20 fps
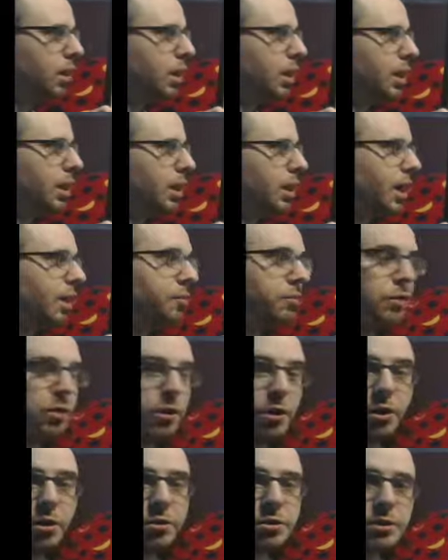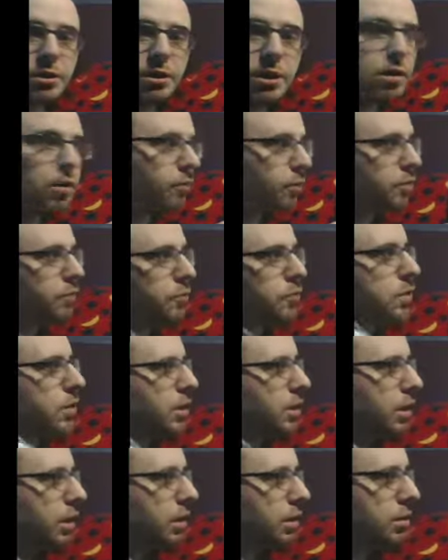And for those, for
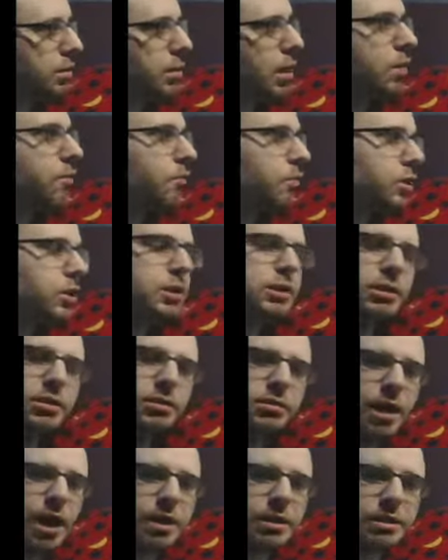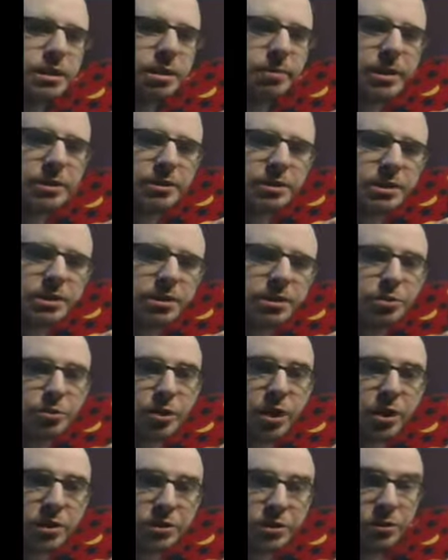the convergent geometric series, we
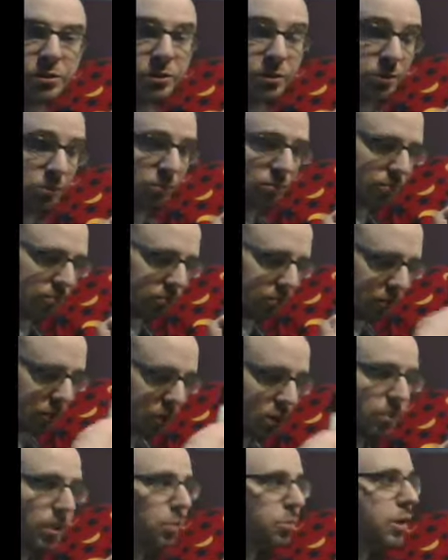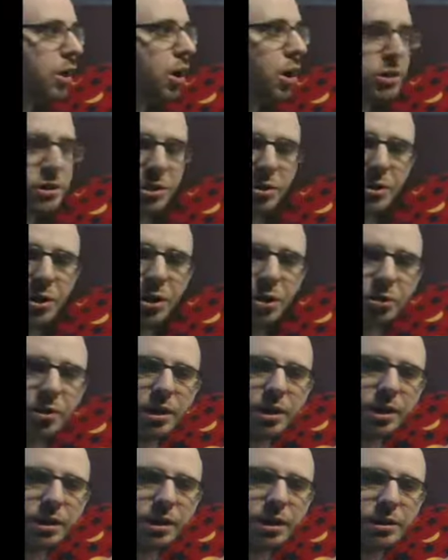also we also know
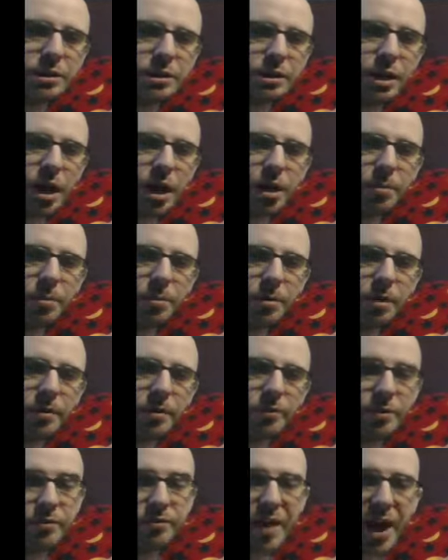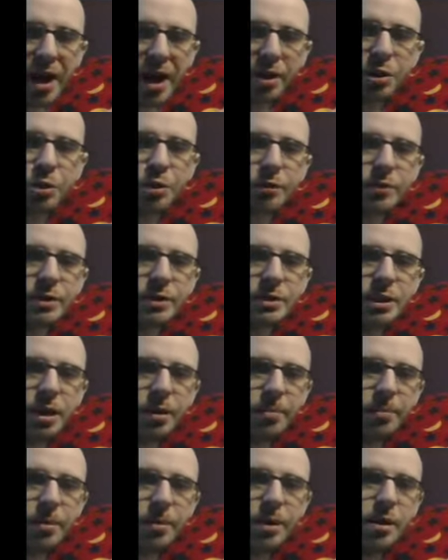the sum, the value of the
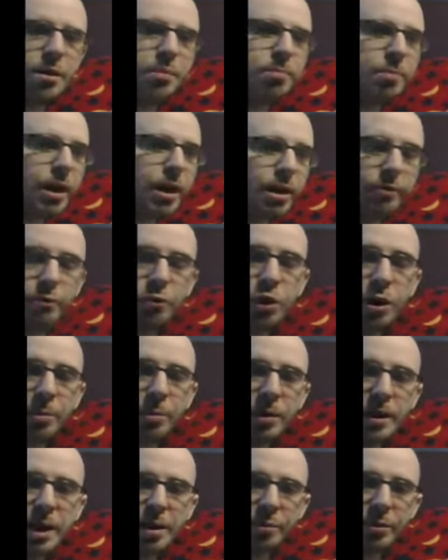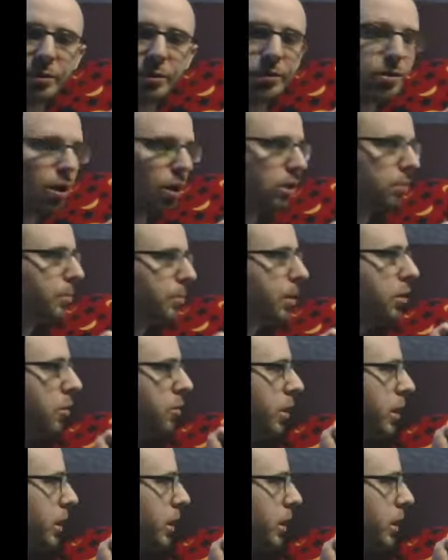sum, by a formula that we talked about already.